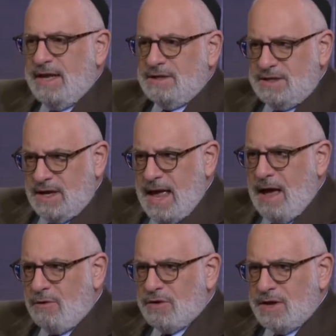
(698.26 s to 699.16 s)
into
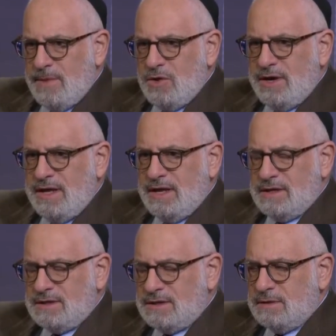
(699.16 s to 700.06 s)
our
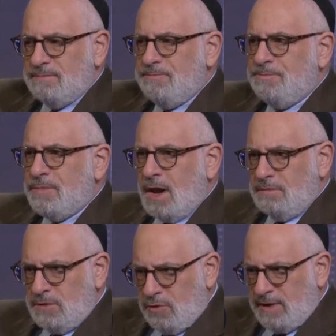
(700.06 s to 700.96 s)
communities
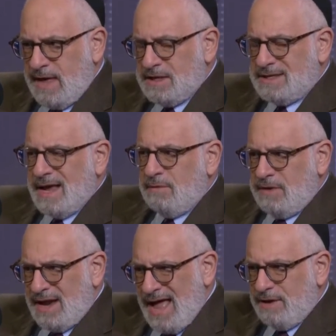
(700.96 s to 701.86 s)
during that
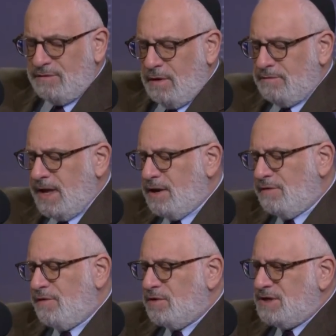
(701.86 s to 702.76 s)
the night of the end of the
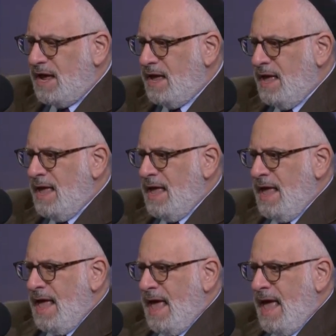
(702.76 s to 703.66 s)
first day.
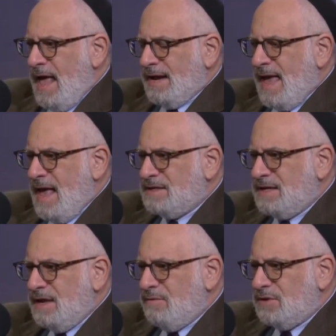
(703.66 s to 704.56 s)
And
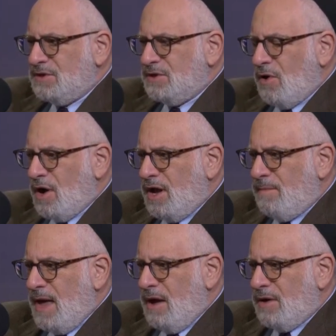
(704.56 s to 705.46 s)
Cassie was talking
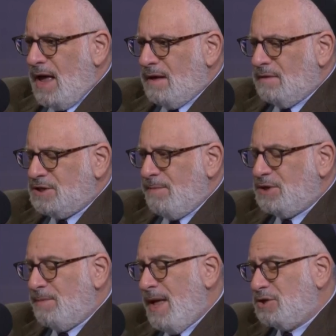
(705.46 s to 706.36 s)
about.
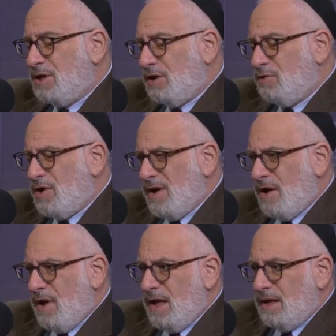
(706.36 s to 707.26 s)
She mentioned on Twitter,
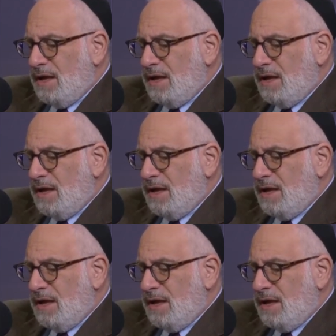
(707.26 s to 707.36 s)
here I